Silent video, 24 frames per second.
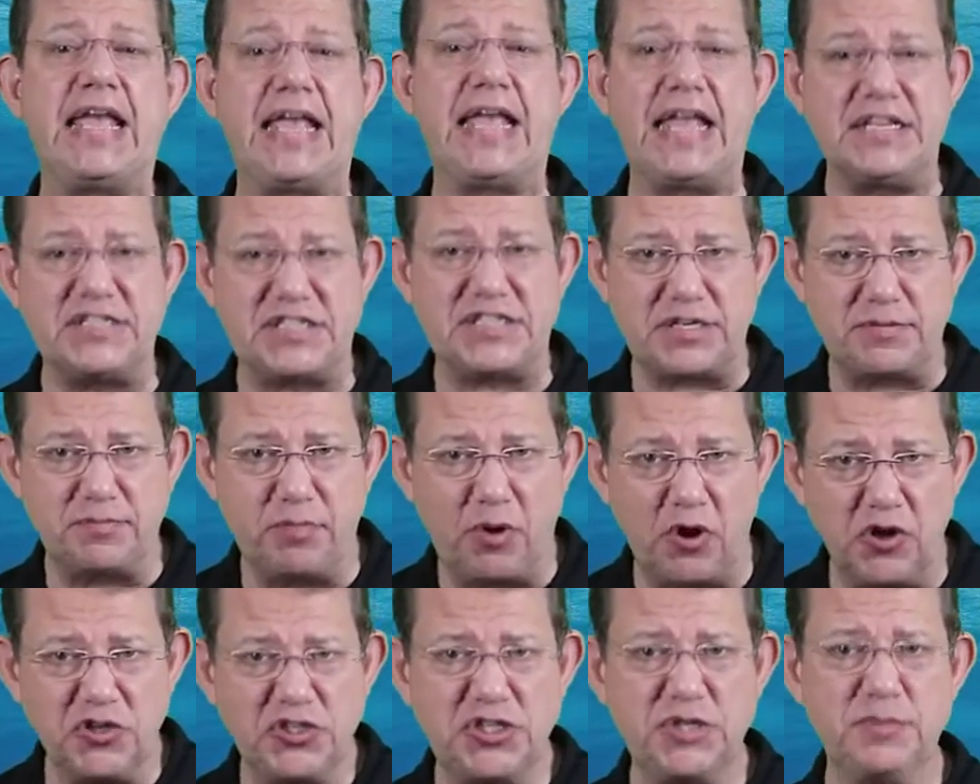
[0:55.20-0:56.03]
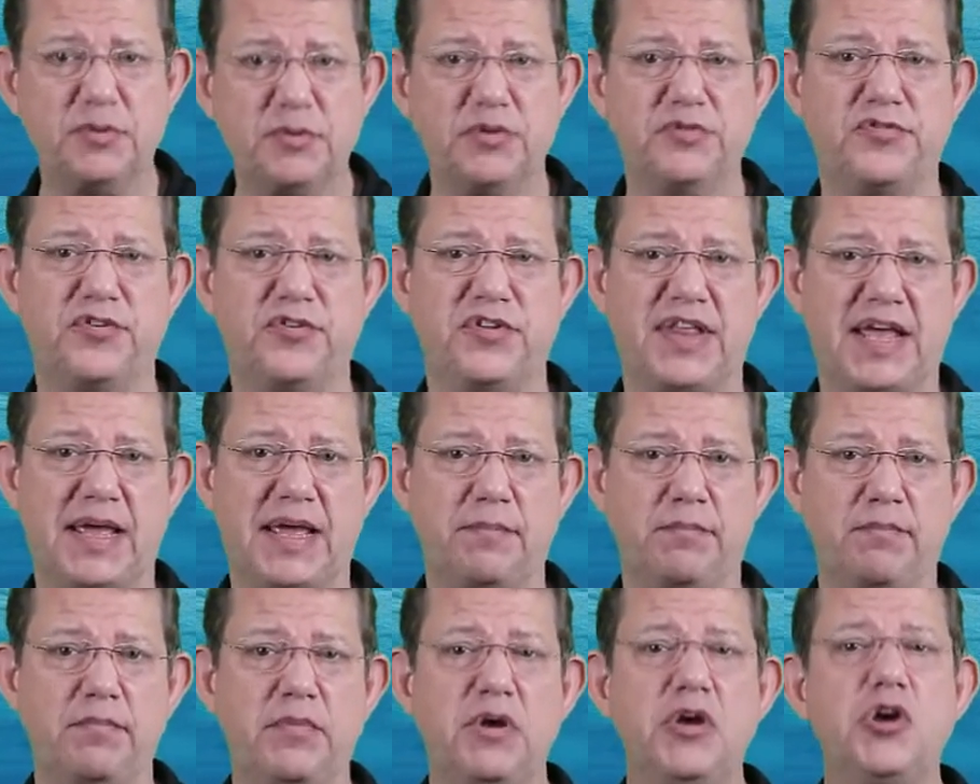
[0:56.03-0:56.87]
Is it possible for
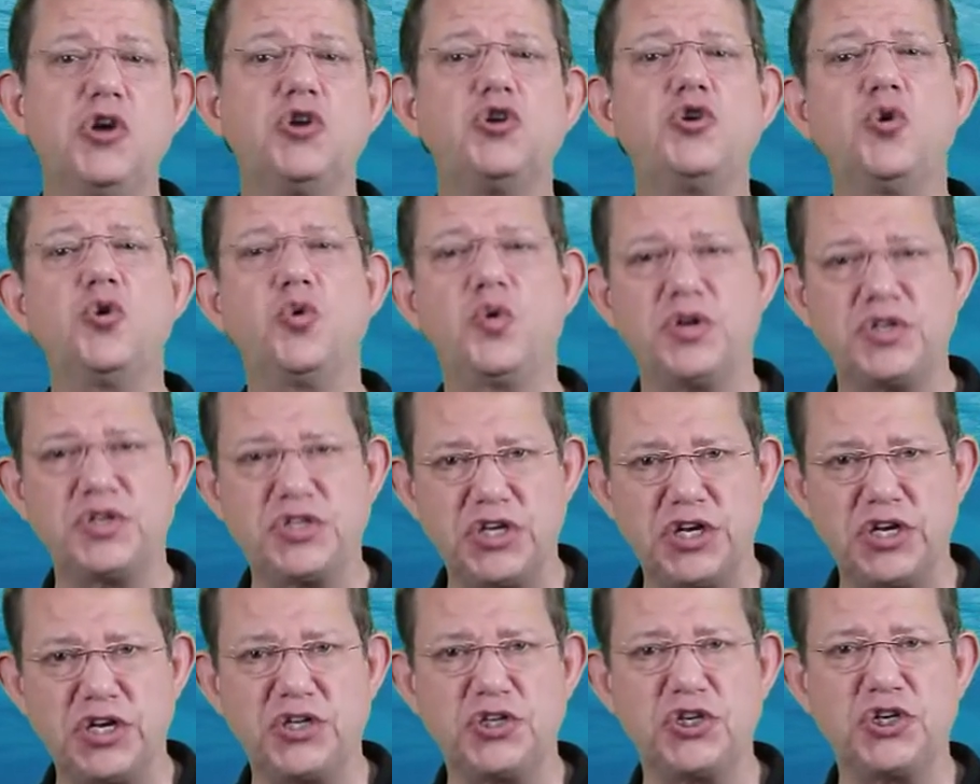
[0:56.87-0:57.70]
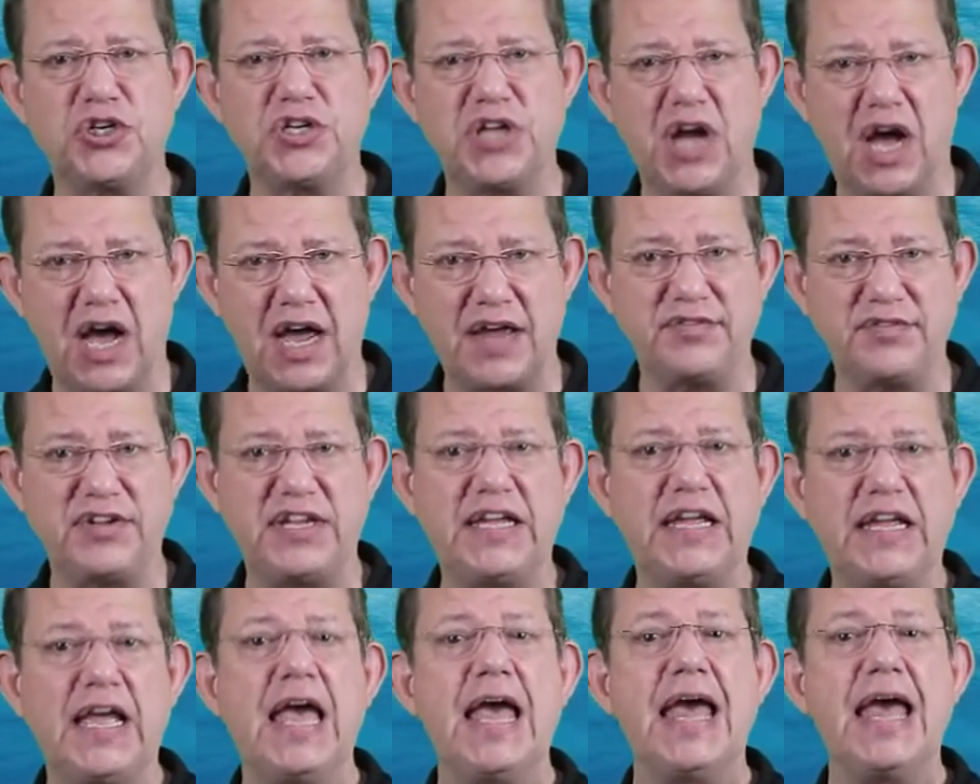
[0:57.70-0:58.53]
them to return to
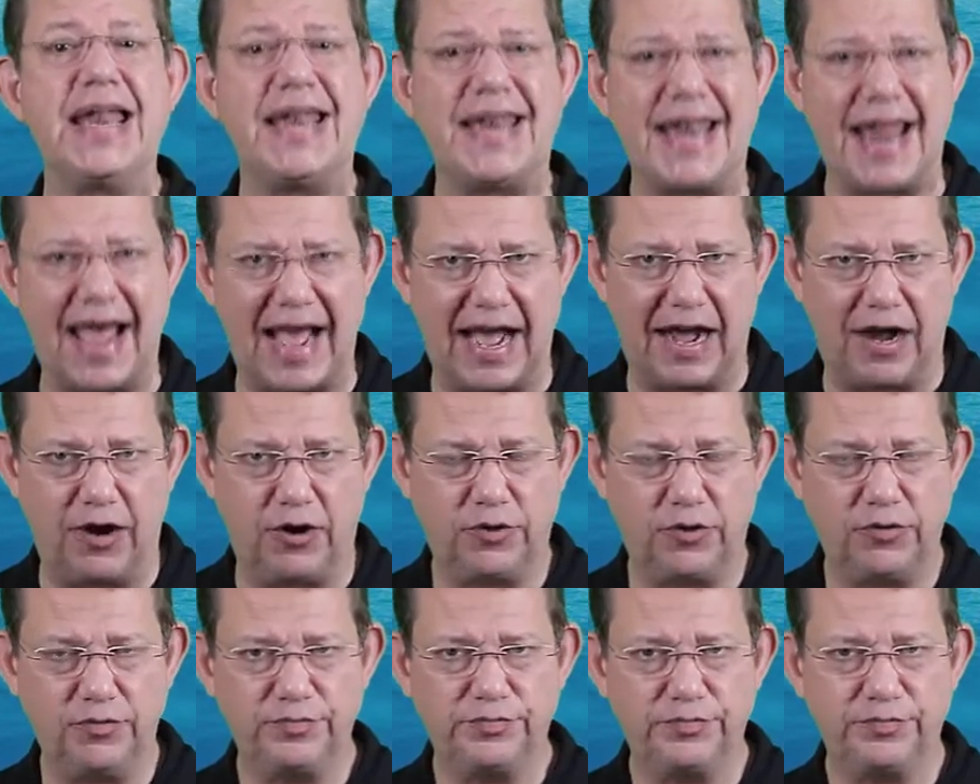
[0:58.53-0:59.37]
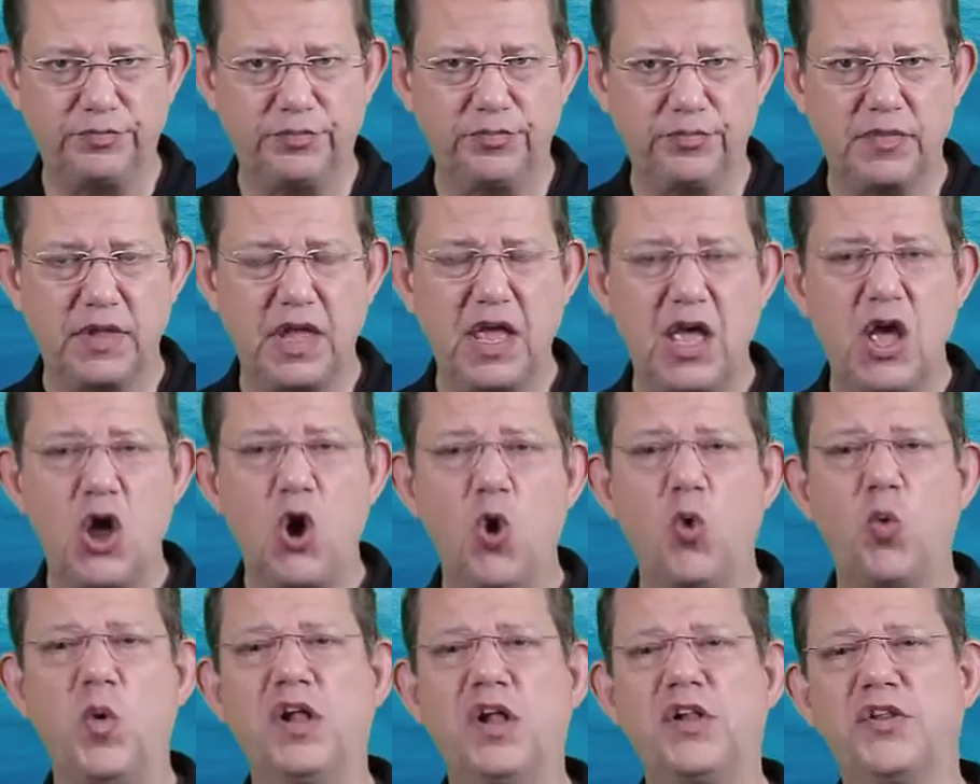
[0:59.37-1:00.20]
diving now?
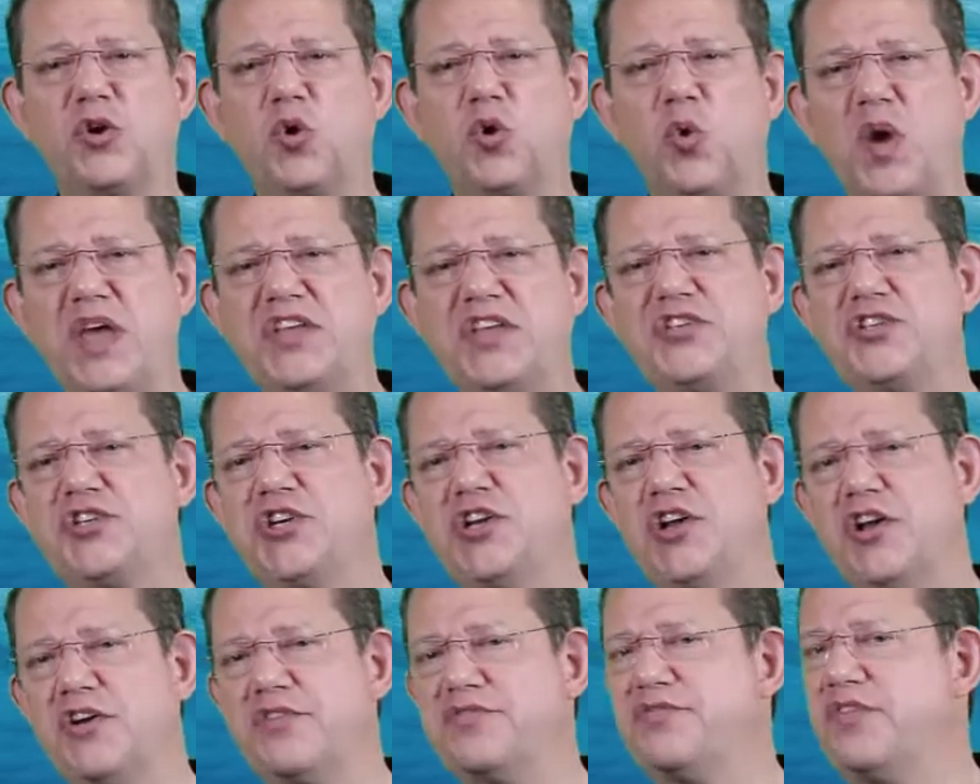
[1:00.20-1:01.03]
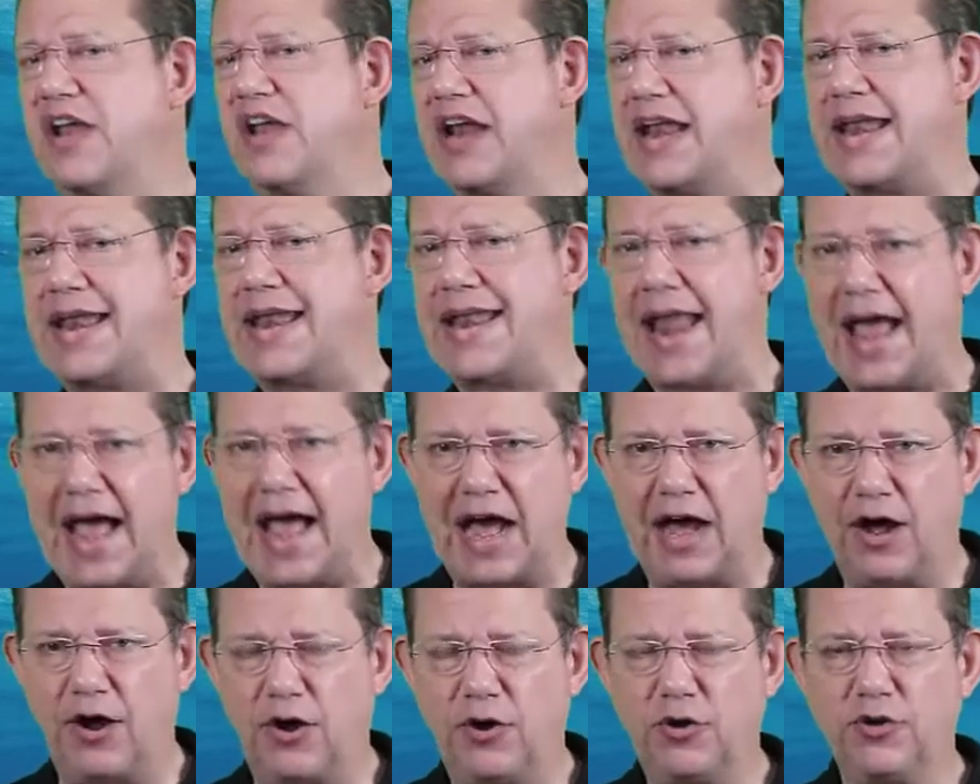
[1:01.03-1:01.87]
Well, the question of
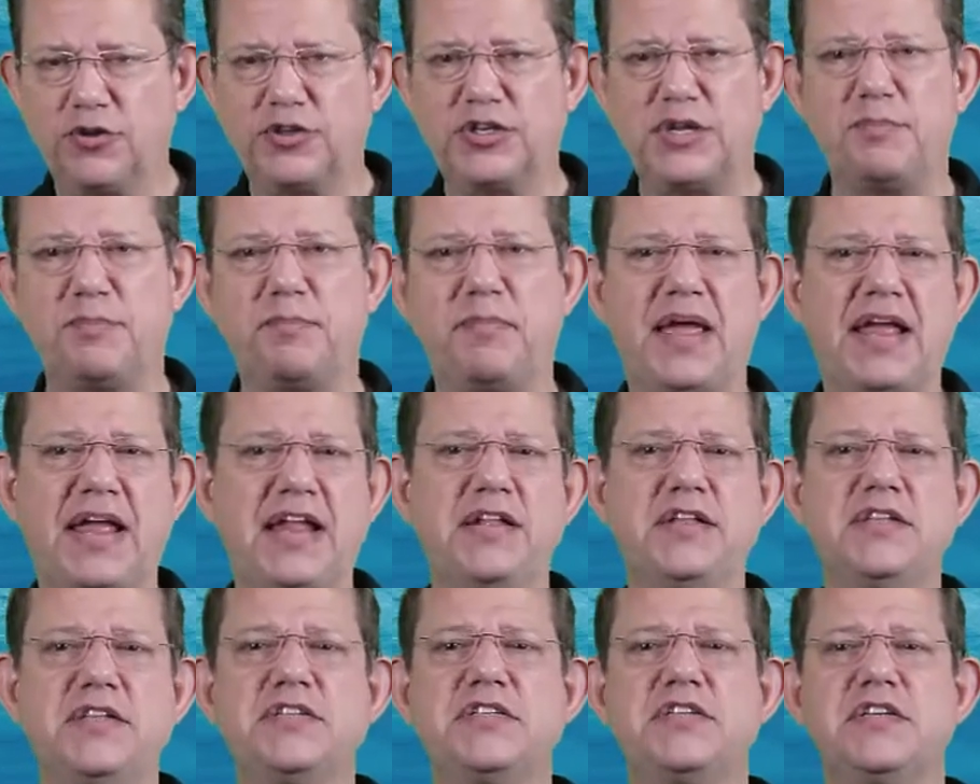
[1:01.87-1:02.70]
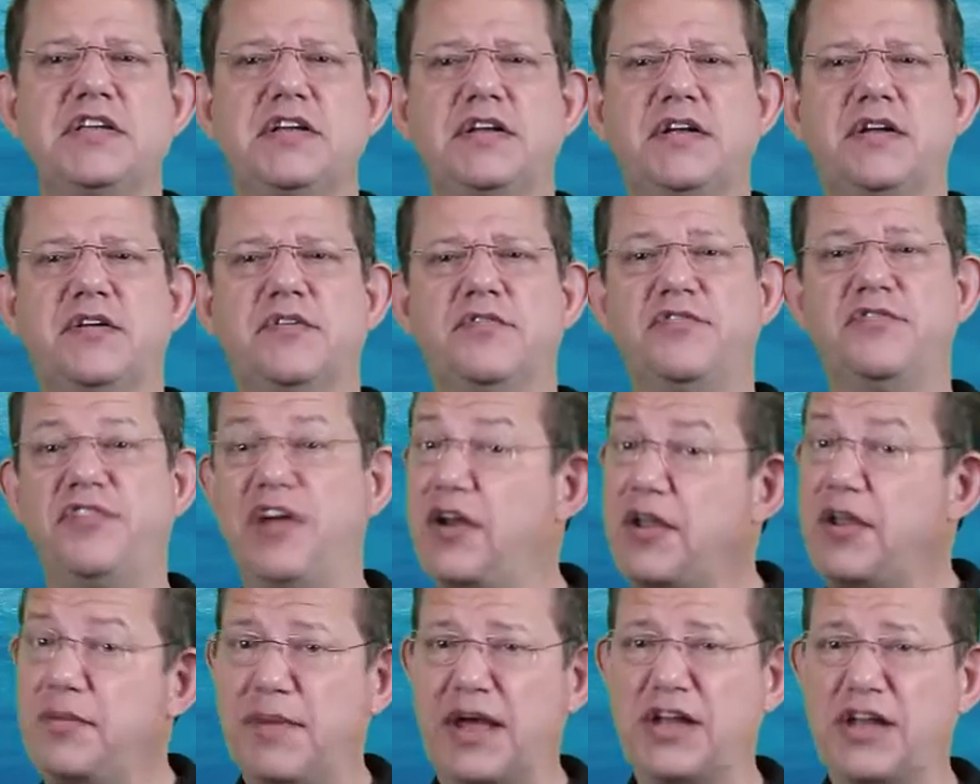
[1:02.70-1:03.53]
now depends
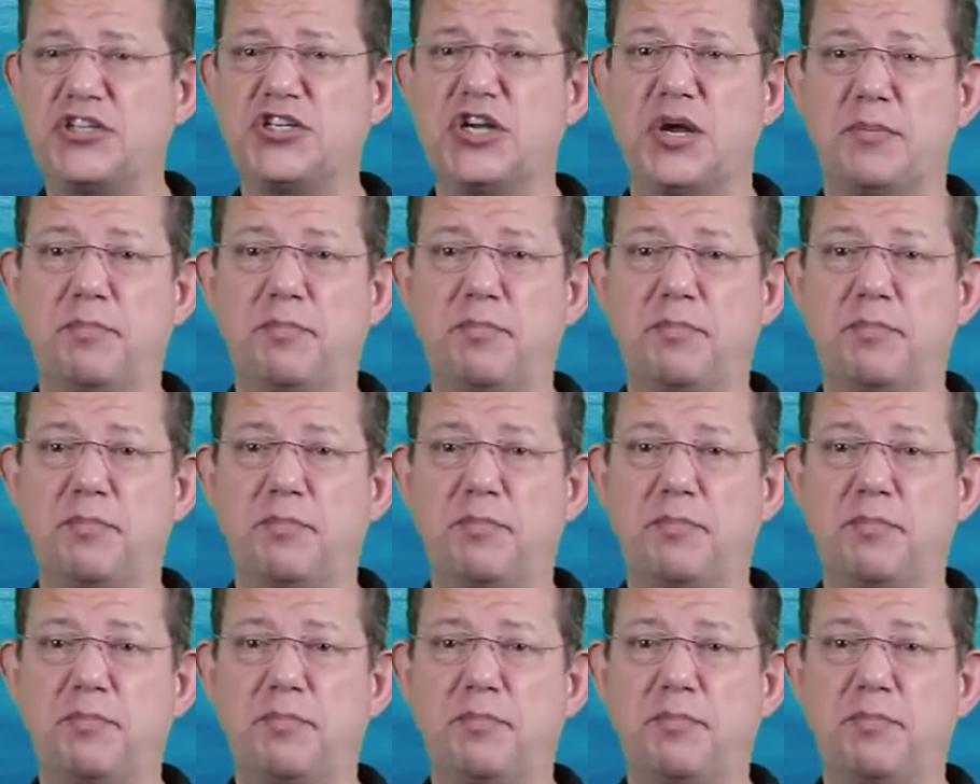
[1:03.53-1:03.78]
very much